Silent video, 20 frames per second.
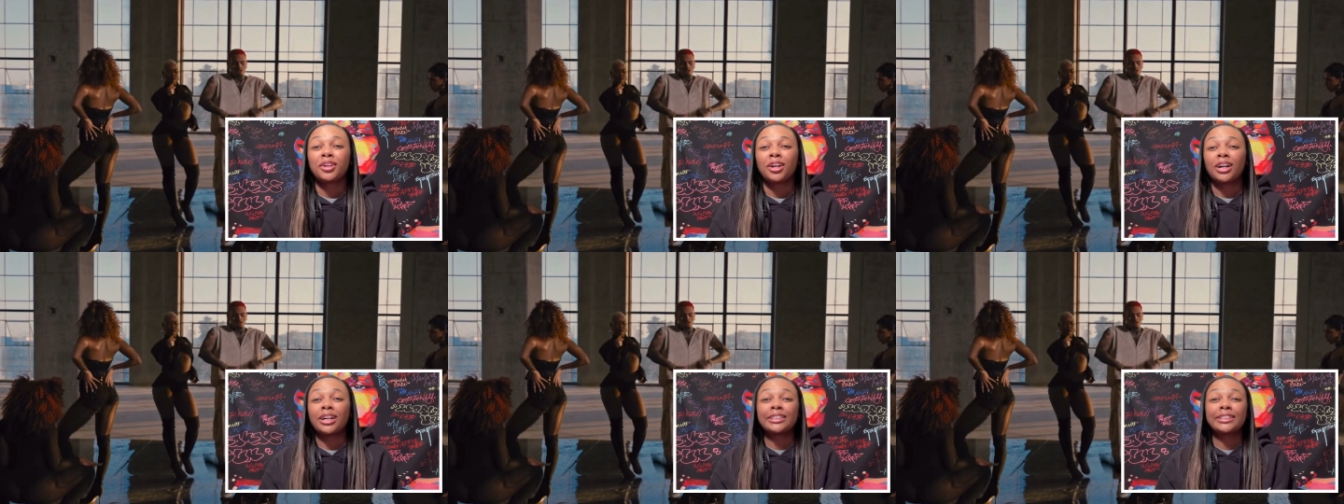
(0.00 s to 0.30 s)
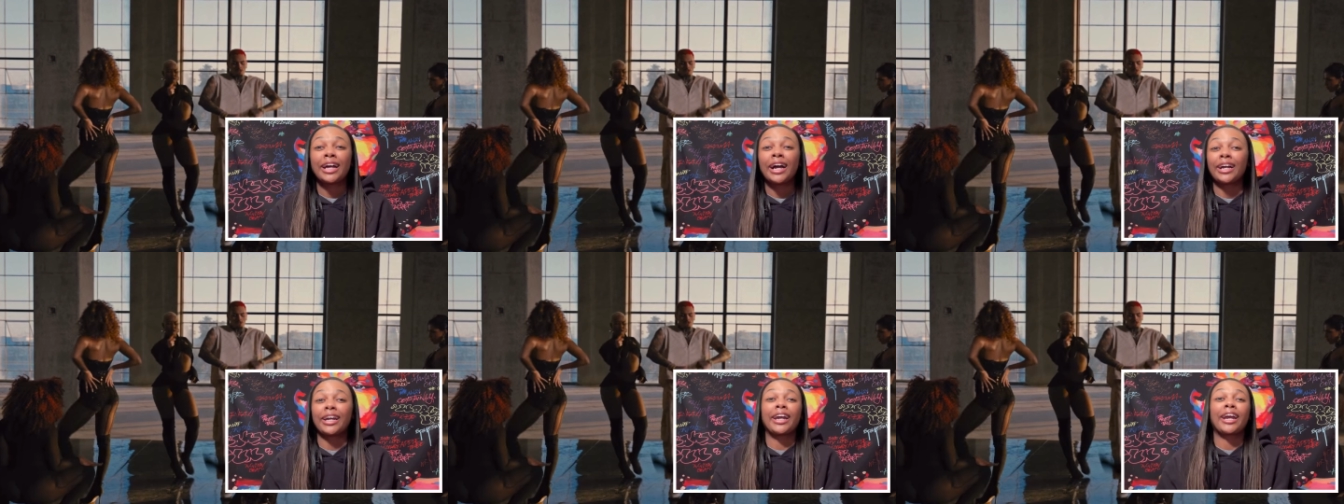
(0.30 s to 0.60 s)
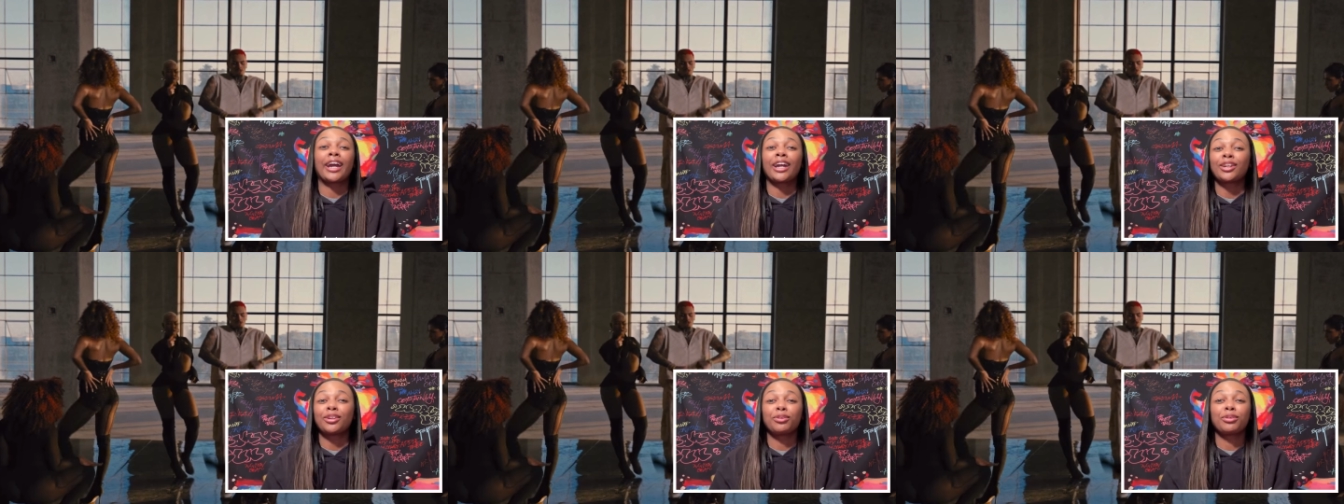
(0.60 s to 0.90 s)
Cause I
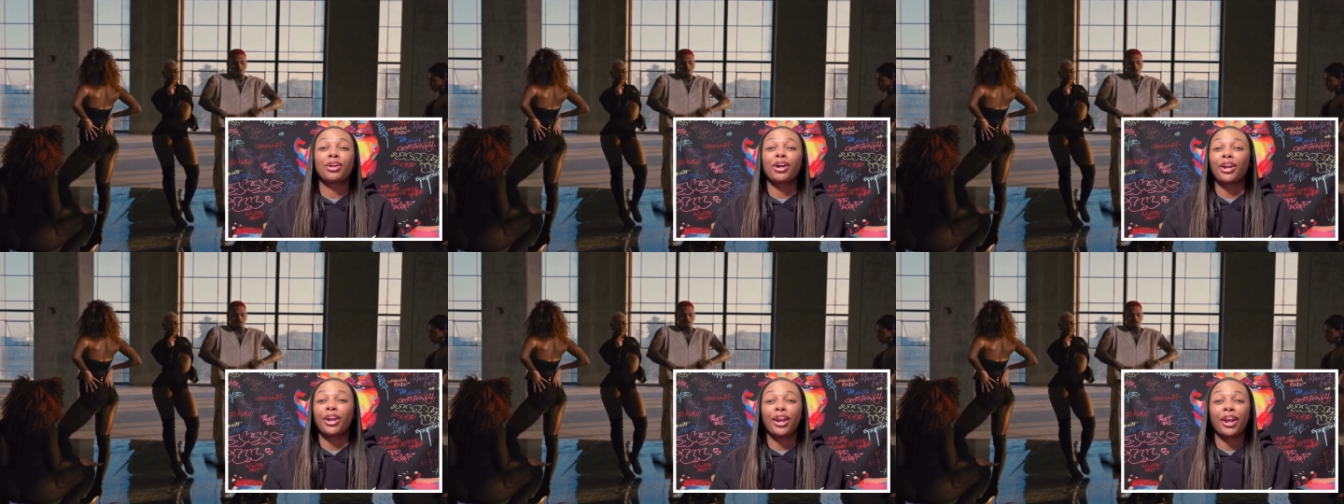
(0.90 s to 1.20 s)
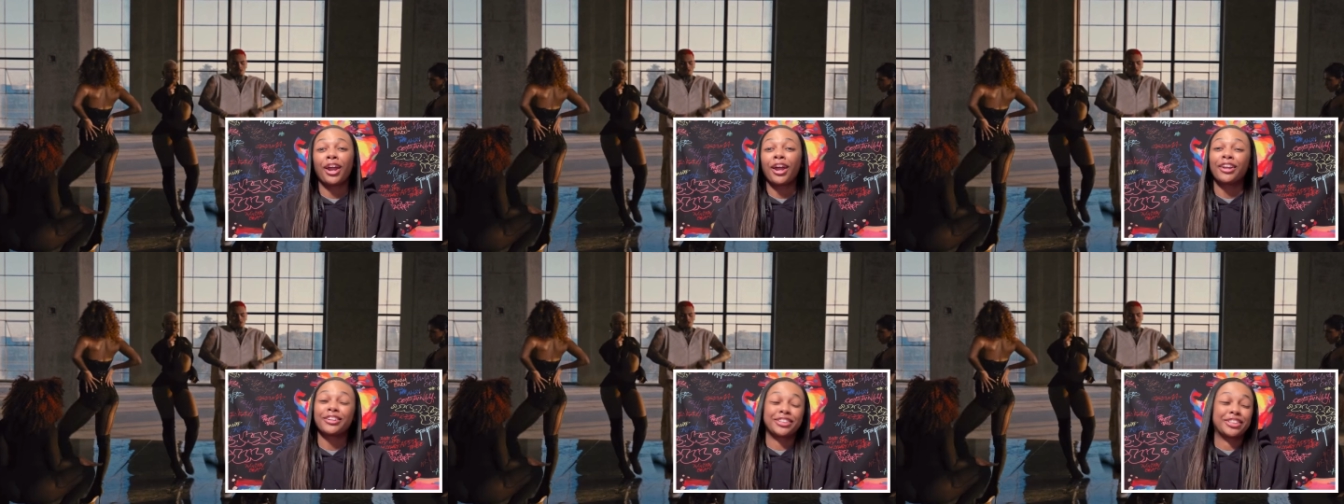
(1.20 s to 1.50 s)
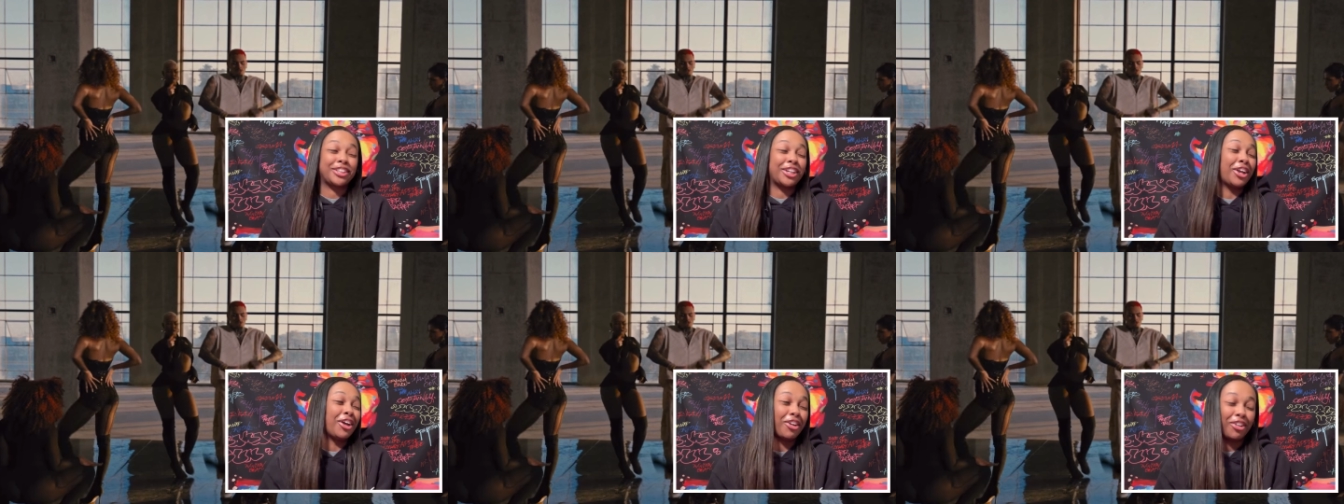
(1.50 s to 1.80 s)
can't do none of that
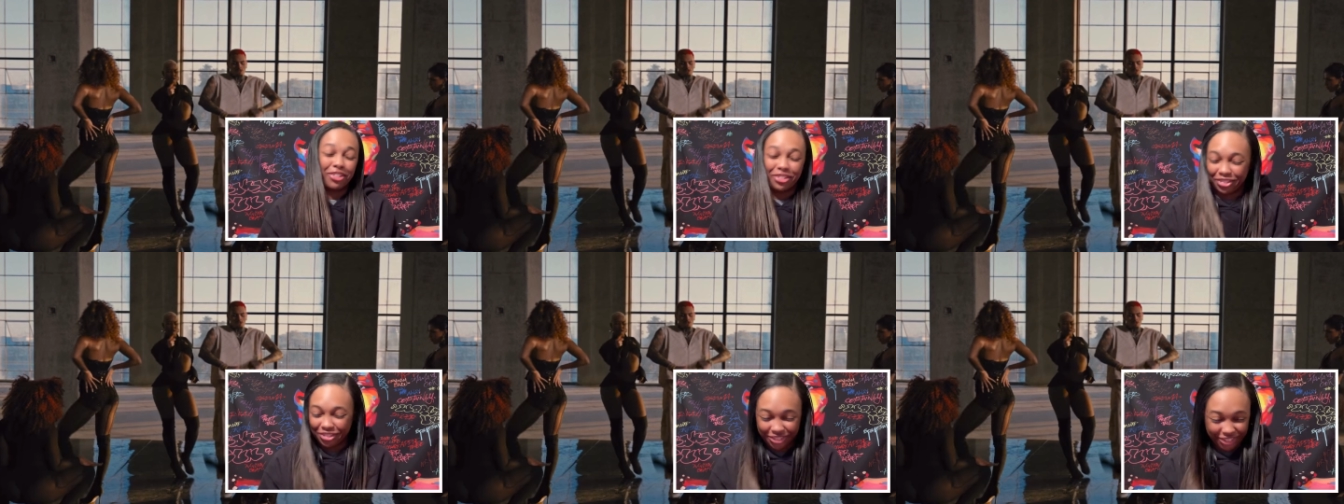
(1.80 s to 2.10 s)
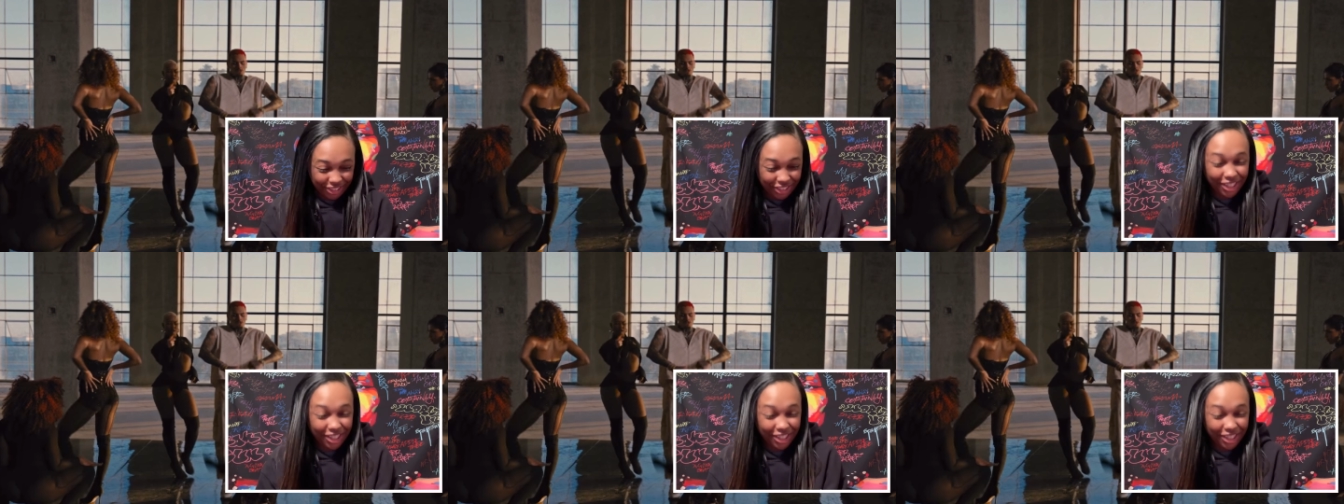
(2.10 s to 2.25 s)
stuff.